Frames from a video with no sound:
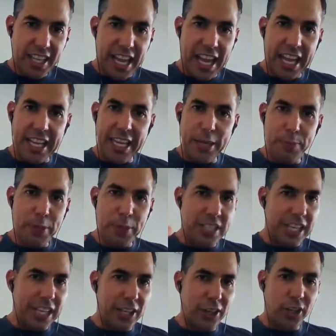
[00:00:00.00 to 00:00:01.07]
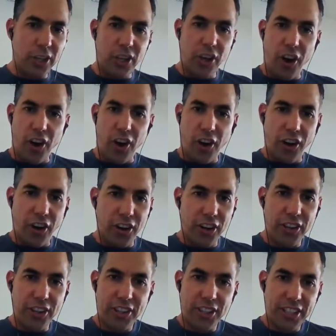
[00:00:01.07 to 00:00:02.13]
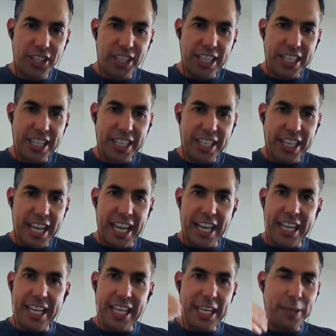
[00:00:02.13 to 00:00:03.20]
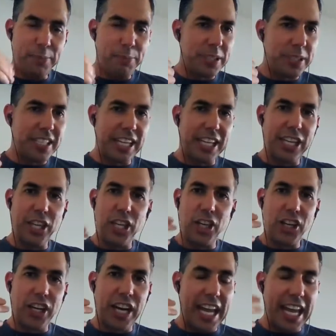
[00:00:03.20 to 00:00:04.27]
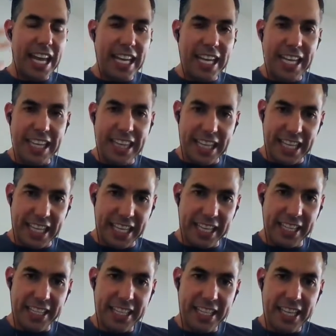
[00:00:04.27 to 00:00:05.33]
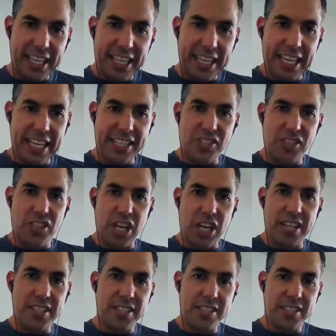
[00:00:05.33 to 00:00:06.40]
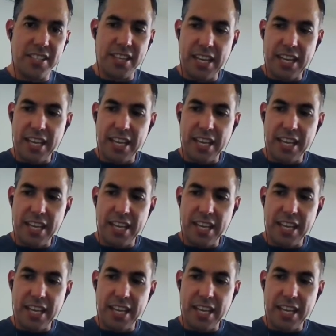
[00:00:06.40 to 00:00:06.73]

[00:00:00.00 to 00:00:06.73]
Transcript: any particular car, any particular anything. It's just